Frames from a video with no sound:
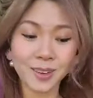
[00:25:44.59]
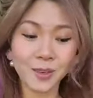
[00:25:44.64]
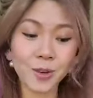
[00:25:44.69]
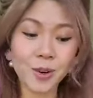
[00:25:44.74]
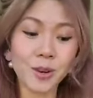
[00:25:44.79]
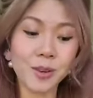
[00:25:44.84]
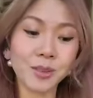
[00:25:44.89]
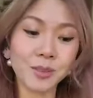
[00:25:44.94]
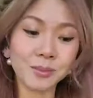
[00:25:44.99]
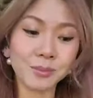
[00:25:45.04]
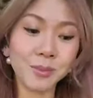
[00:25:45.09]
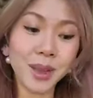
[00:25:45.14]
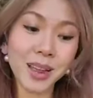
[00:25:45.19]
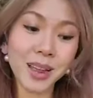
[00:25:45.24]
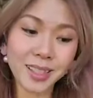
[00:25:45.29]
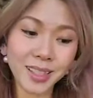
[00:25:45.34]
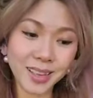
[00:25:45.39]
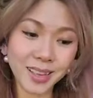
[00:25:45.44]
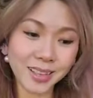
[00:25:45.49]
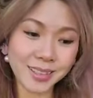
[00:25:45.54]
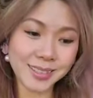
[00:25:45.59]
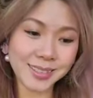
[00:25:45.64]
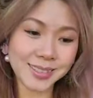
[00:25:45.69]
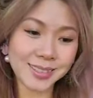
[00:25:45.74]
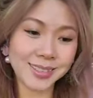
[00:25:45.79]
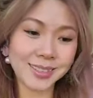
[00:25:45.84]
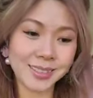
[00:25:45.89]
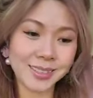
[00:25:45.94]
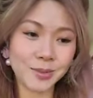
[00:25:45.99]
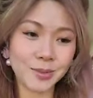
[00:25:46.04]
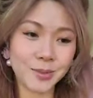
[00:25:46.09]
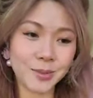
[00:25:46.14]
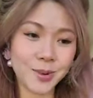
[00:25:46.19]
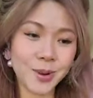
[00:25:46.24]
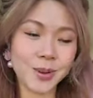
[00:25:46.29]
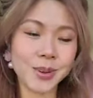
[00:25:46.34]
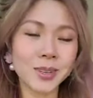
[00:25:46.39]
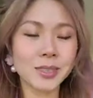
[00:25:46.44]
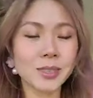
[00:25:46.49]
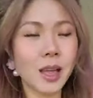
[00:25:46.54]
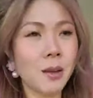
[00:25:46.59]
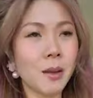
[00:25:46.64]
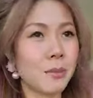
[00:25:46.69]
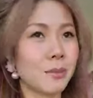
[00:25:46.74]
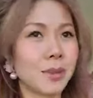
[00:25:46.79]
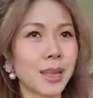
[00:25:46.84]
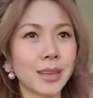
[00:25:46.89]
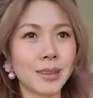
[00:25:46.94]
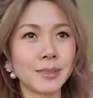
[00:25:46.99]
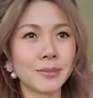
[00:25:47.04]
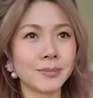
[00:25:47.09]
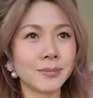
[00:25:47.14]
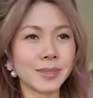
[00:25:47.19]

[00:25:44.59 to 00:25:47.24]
or my clients. Well, it's not like.